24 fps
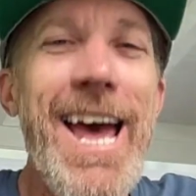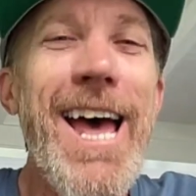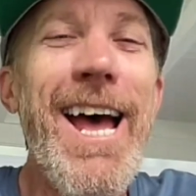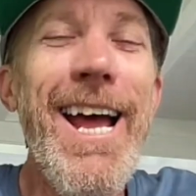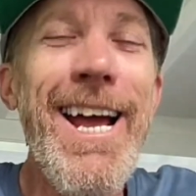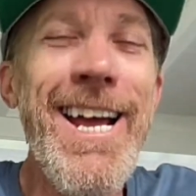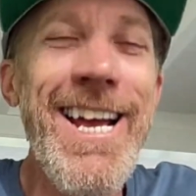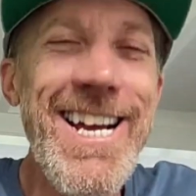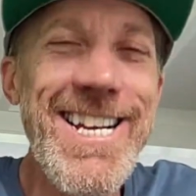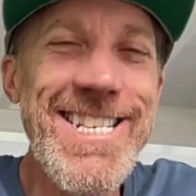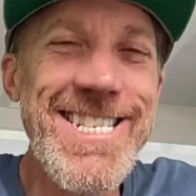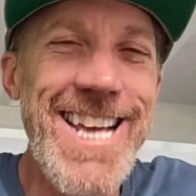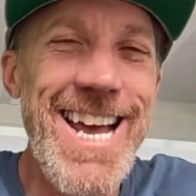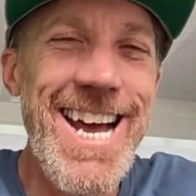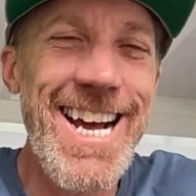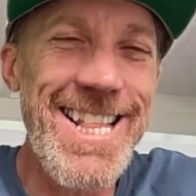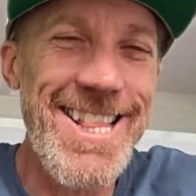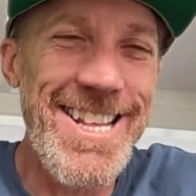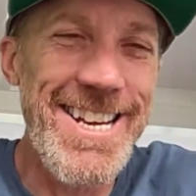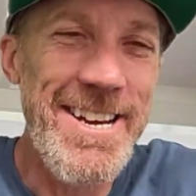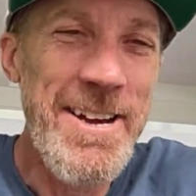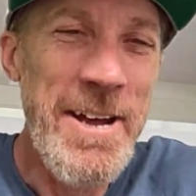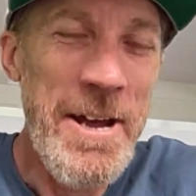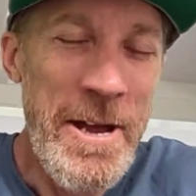
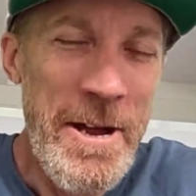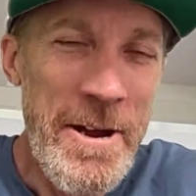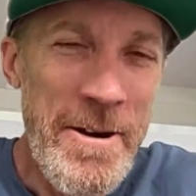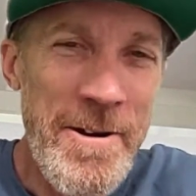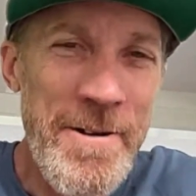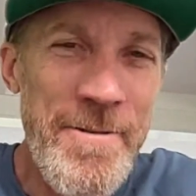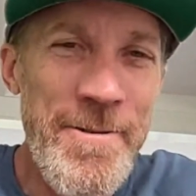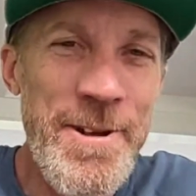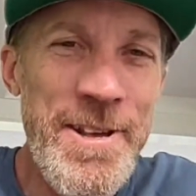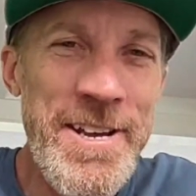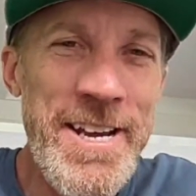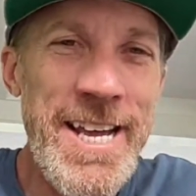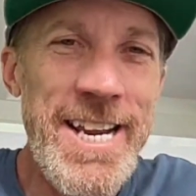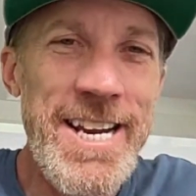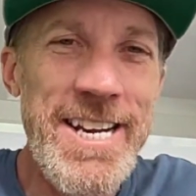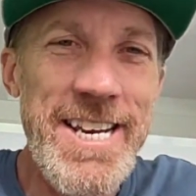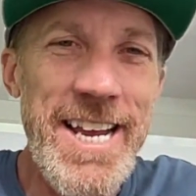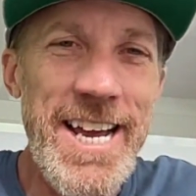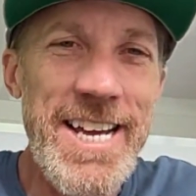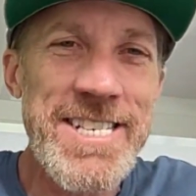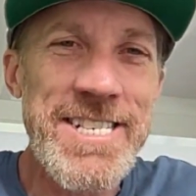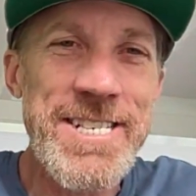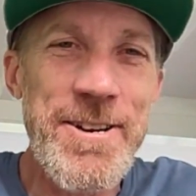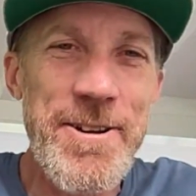Exactly. We're really going to
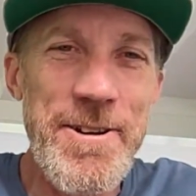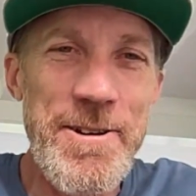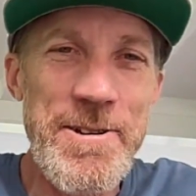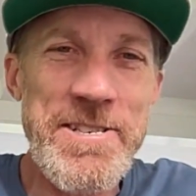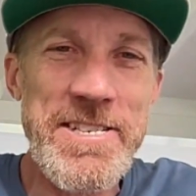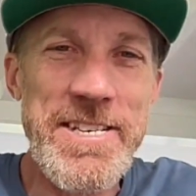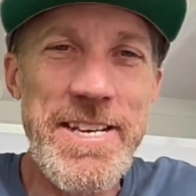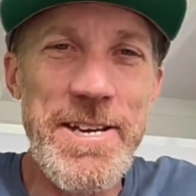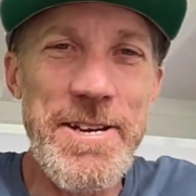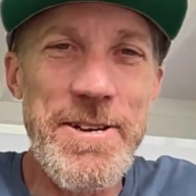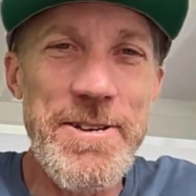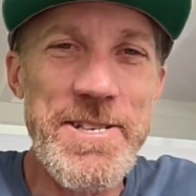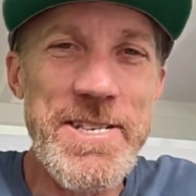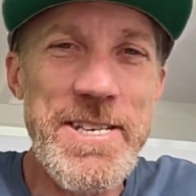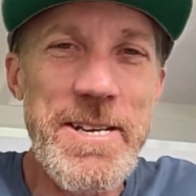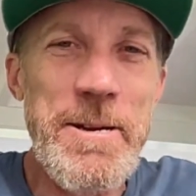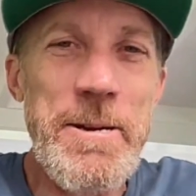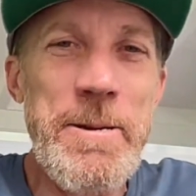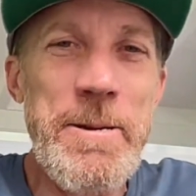test your skills.